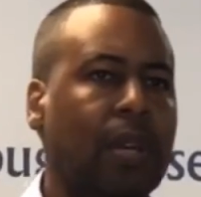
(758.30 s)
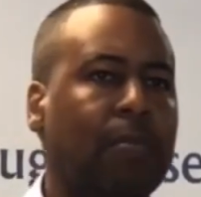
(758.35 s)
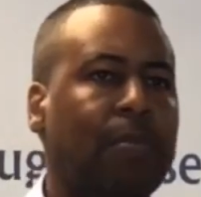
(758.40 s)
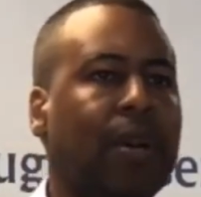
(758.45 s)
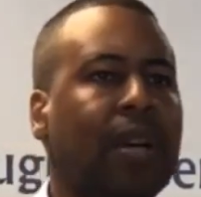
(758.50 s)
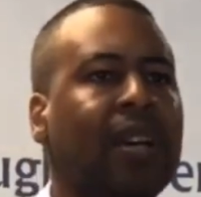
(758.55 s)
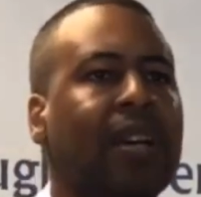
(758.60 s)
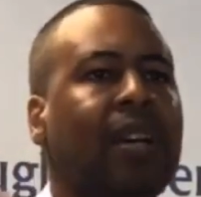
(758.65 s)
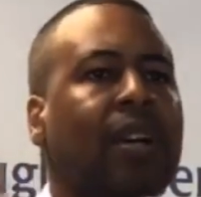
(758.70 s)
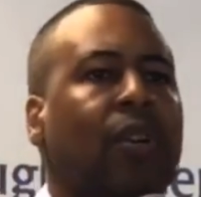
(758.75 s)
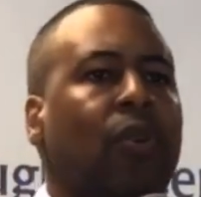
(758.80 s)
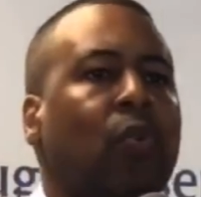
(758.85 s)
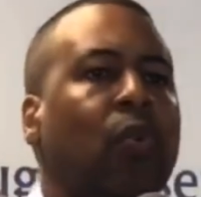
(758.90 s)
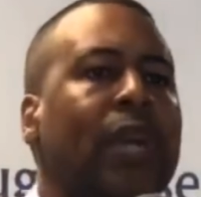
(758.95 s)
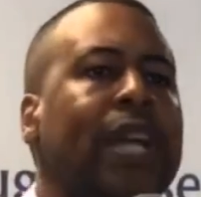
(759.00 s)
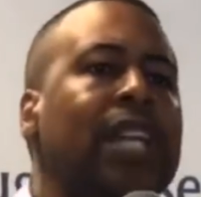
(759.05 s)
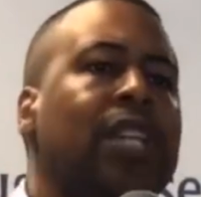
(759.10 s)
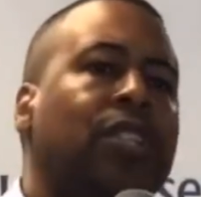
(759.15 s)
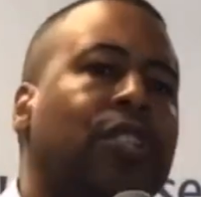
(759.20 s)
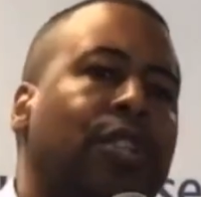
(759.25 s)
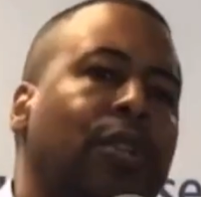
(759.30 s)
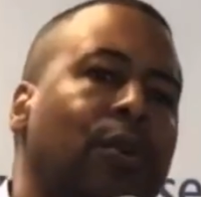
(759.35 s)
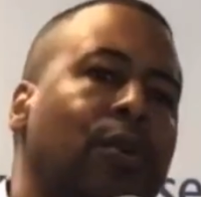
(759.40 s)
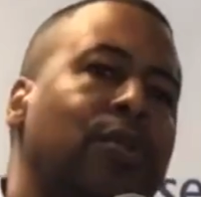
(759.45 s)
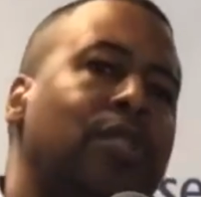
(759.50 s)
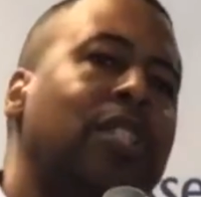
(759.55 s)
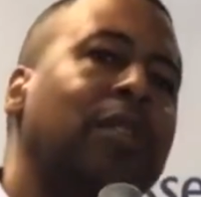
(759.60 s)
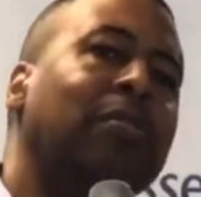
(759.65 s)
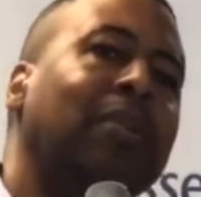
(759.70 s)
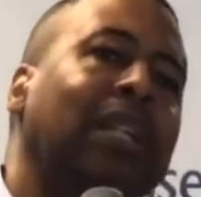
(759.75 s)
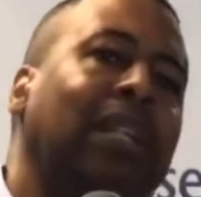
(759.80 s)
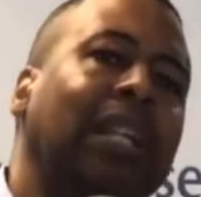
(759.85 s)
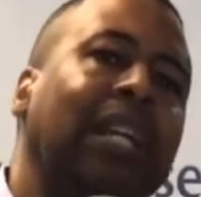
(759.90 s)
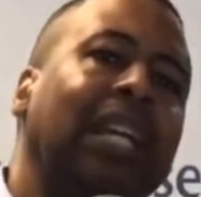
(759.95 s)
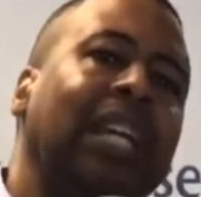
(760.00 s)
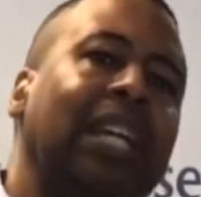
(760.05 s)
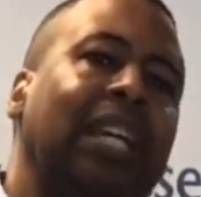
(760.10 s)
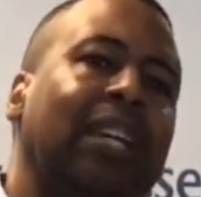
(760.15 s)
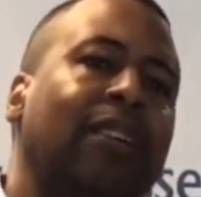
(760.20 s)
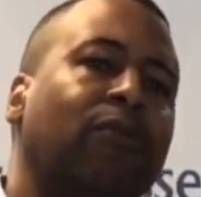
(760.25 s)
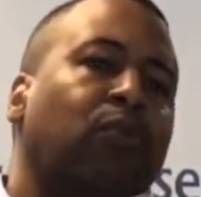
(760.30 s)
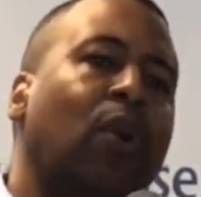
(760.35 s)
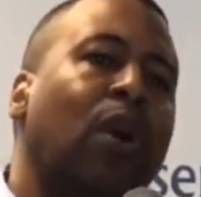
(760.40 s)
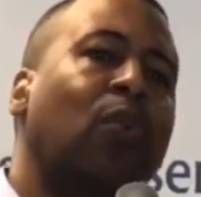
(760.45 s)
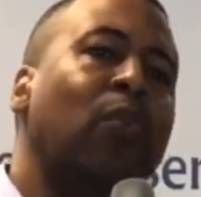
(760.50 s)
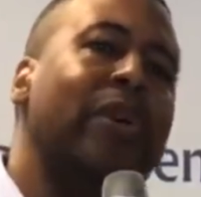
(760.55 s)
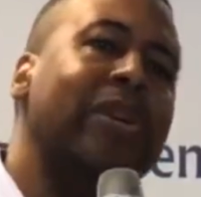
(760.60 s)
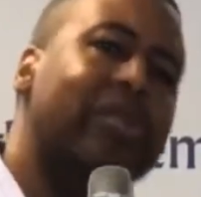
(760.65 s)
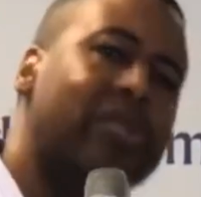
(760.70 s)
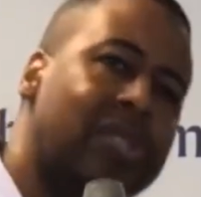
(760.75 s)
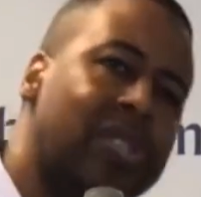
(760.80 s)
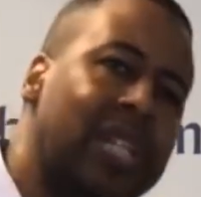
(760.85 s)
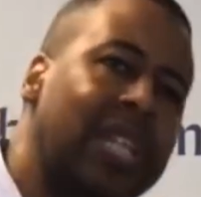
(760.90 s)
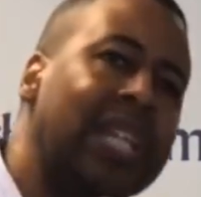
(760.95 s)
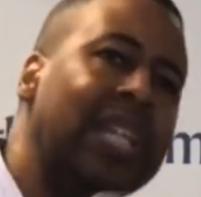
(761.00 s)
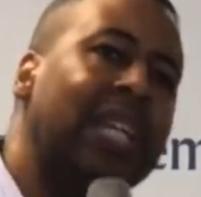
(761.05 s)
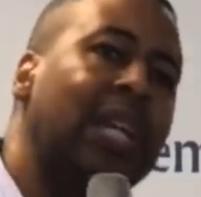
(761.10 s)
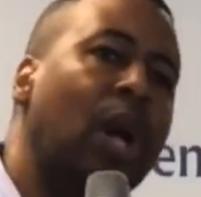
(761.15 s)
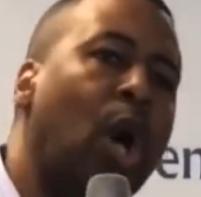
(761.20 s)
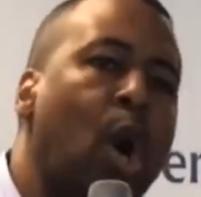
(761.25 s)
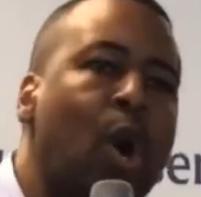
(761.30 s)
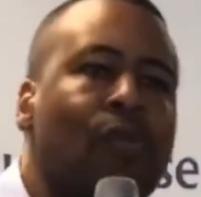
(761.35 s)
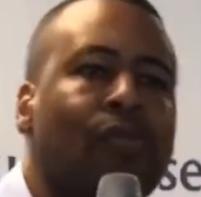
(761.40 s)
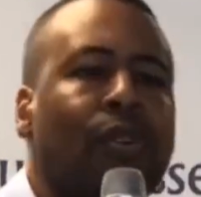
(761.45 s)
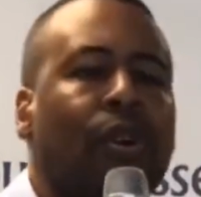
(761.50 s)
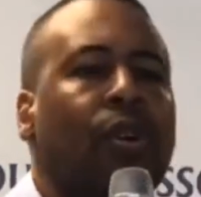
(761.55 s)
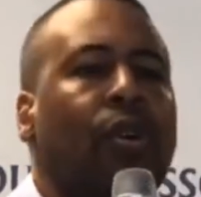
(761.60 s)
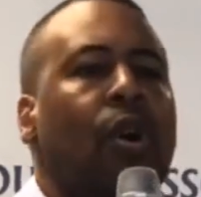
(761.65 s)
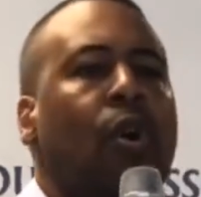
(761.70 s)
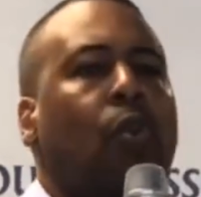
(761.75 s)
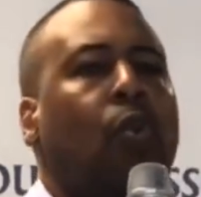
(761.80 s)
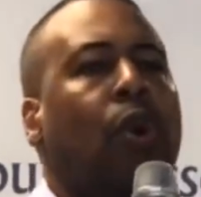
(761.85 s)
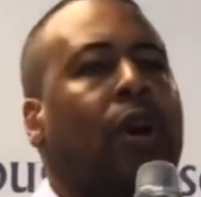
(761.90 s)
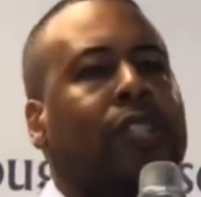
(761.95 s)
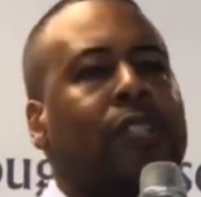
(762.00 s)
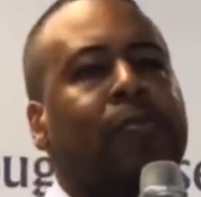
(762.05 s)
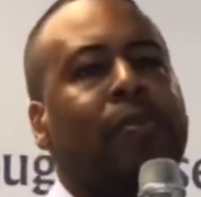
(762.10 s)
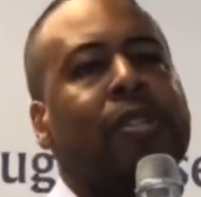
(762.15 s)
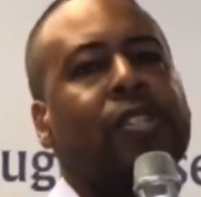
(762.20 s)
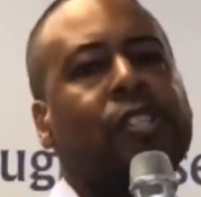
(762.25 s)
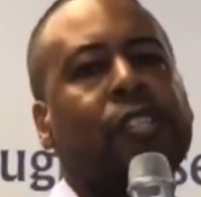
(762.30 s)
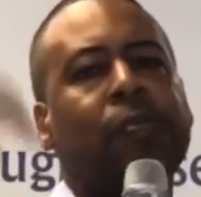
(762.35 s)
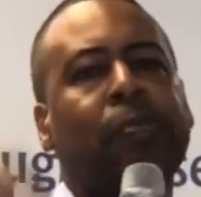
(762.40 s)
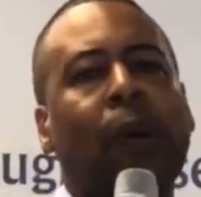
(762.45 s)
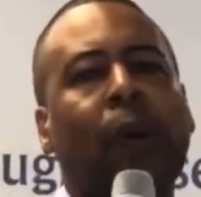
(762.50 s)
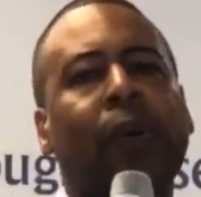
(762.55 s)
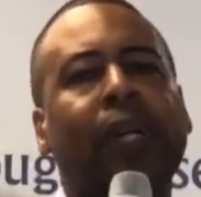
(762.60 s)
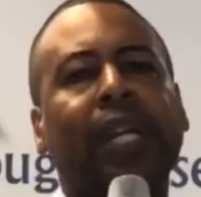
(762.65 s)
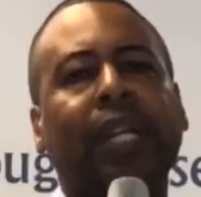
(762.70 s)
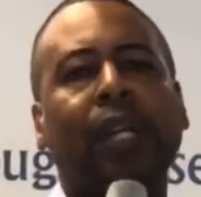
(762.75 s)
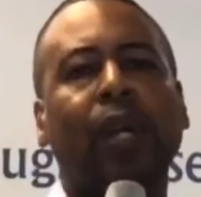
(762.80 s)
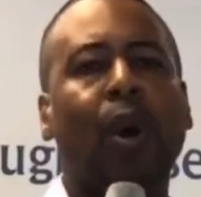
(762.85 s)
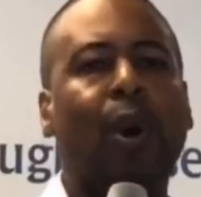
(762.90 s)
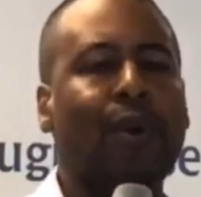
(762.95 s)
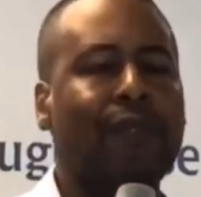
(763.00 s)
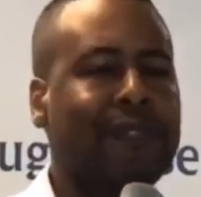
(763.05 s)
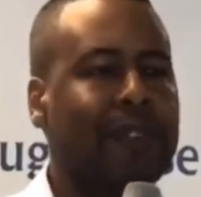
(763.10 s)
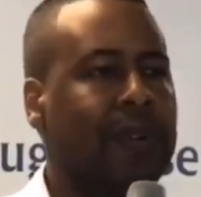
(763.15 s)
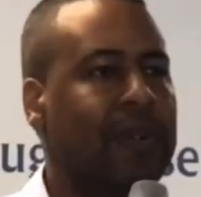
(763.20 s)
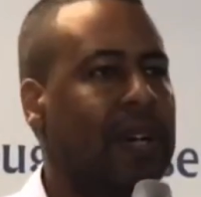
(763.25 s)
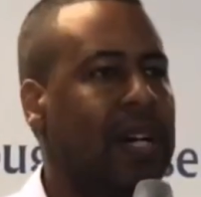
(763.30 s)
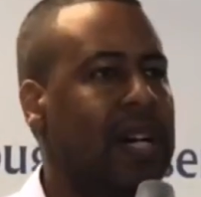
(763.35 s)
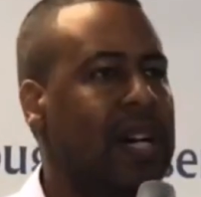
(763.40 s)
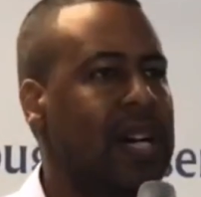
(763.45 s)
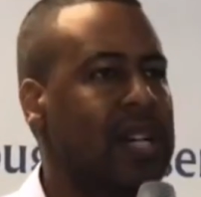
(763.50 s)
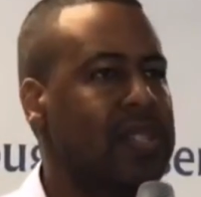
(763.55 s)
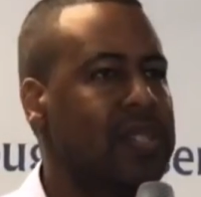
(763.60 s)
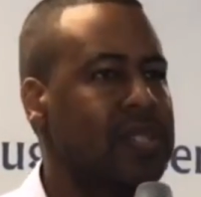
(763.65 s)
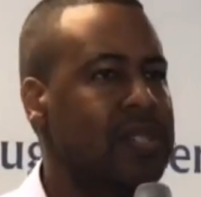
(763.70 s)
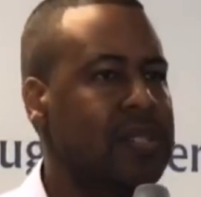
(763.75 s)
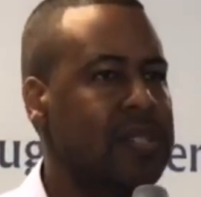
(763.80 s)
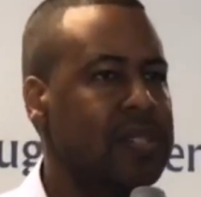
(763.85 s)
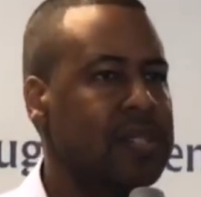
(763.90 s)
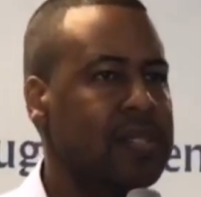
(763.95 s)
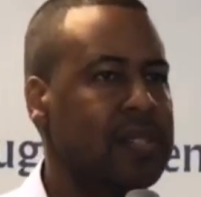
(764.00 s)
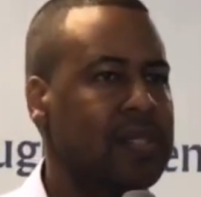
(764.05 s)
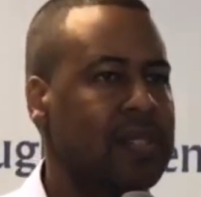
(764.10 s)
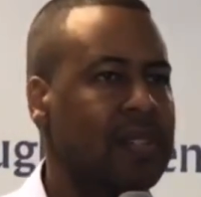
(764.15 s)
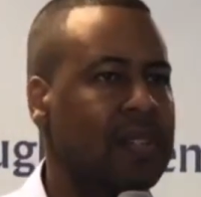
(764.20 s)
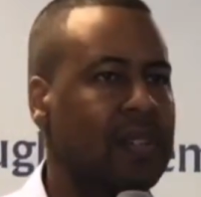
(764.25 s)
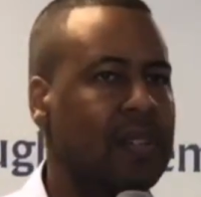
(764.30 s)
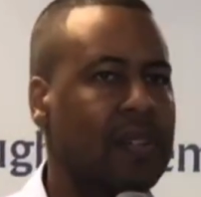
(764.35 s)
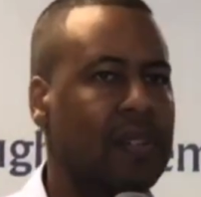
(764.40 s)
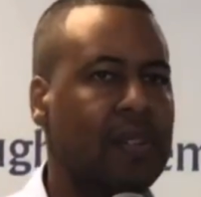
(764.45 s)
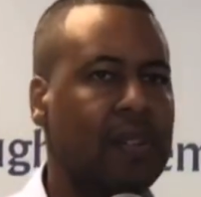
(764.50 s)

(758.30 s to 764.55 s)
But we choose to believe what we see over what's been spoken over us.